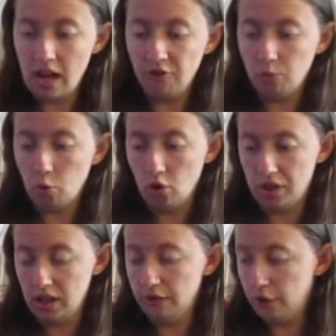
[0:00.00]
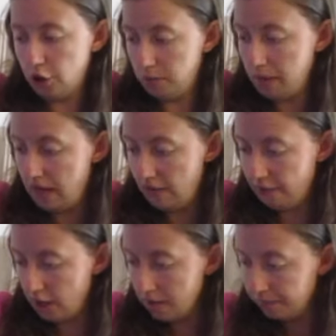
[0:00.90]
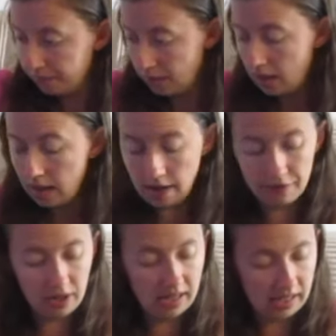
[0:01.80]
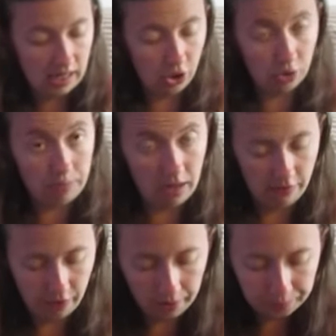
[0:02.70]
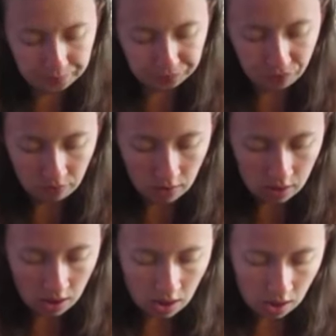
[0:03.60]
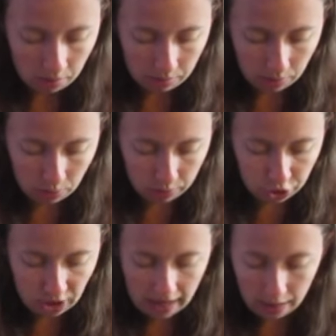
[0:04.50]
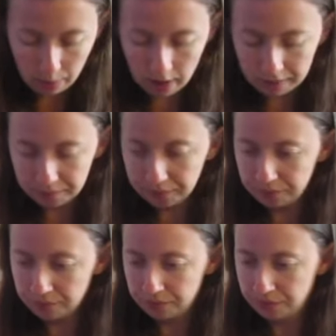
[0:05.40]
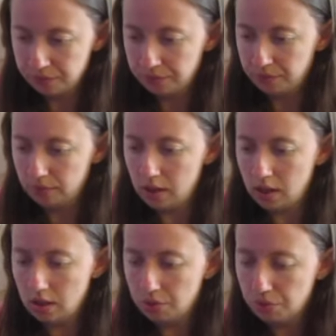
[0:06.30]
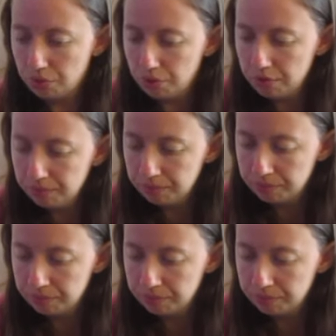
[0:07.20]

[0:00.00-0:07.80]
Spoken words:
and rewarding for good behaviour, if there is any good behaviour. But will we try one? There you go.